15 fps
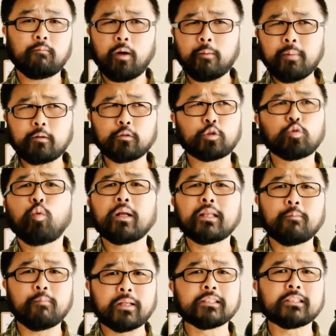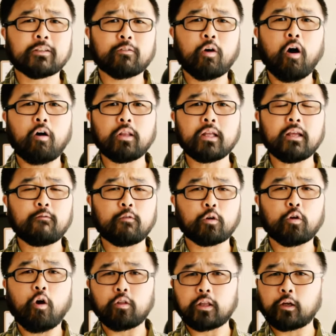about 20 minutes of calling if you're
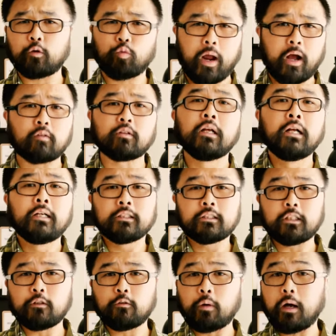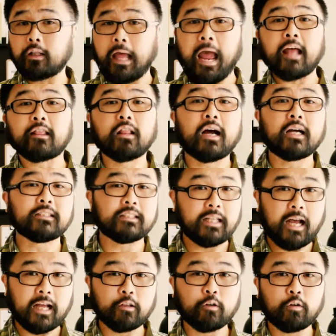calling around to landlines and
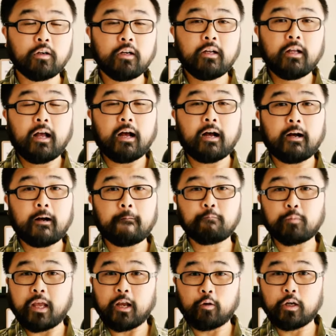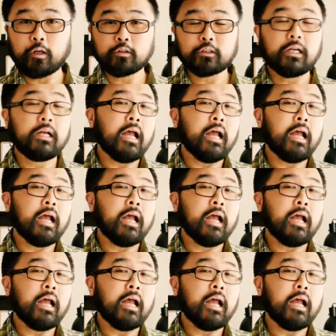other carriers.